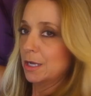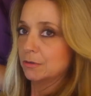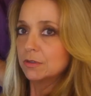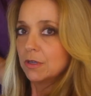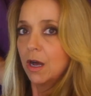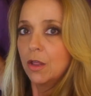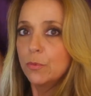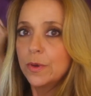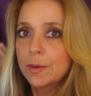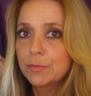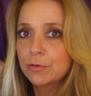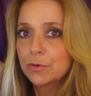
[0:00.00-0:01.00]
out all the
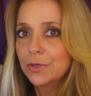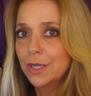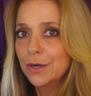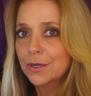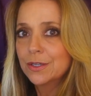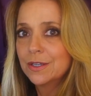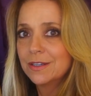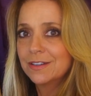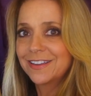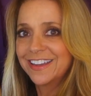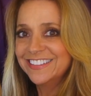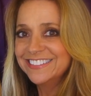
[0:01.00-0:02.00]
way up through here,
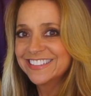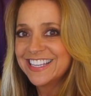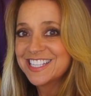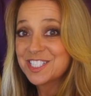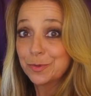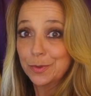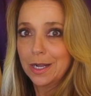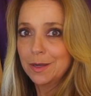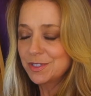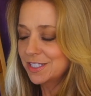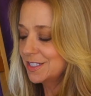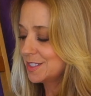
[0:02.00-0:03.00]
okay? So what
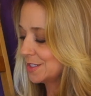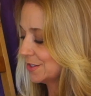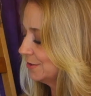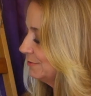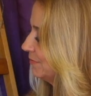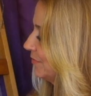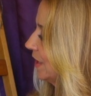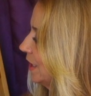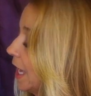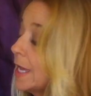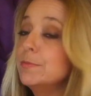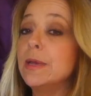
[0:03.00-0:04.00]
I'm gonna do,
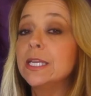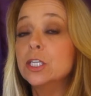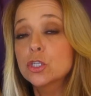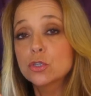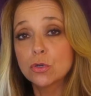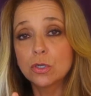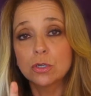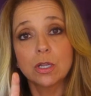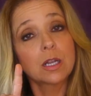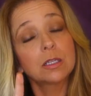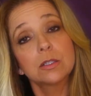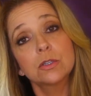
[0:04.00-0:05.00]
and make sure
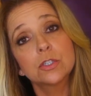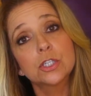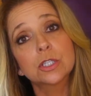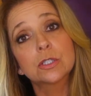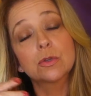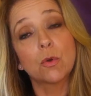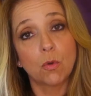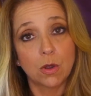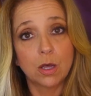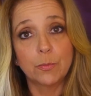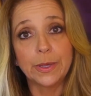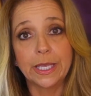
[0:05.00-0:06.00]
you're not allergic to
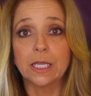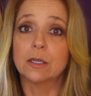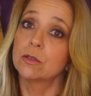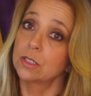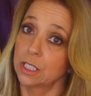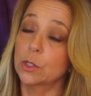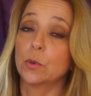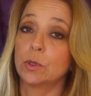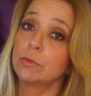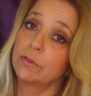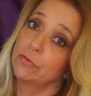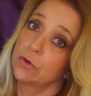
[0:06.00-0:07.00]
oil paint or
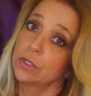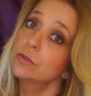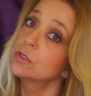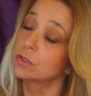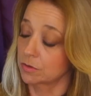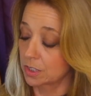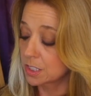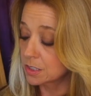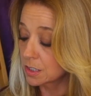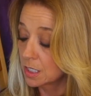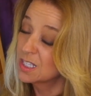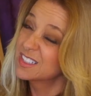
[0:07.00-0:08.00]
liquid before you do
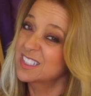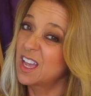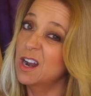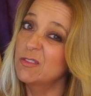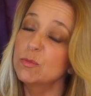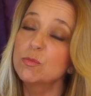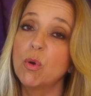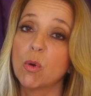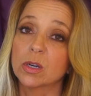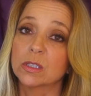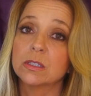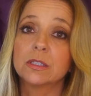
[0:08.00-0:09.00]
this. It's kind of
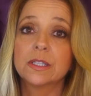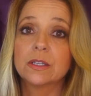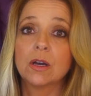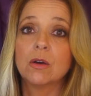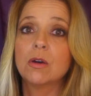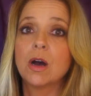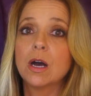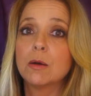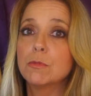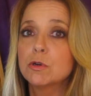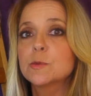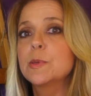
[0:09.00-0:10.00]
important,
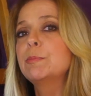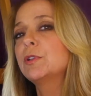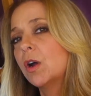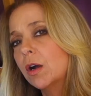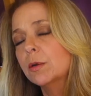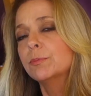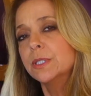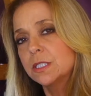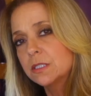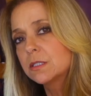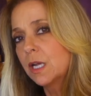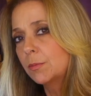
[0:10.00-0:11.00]
most people aren't, but
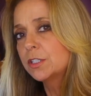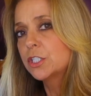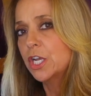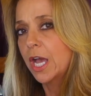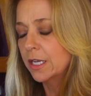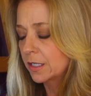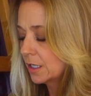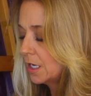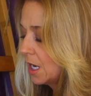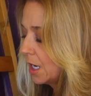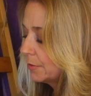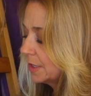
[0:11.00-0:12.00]
double check.
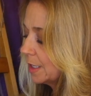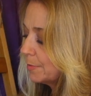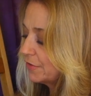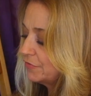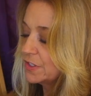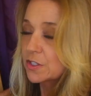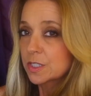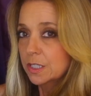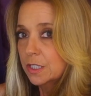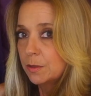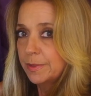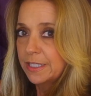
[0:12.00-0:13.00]
I'm gonna get my fingers, a
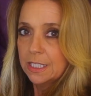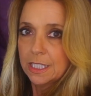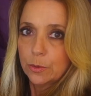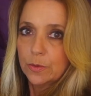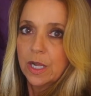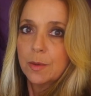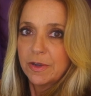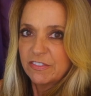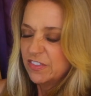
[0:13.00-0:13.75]
little bit of liquid on my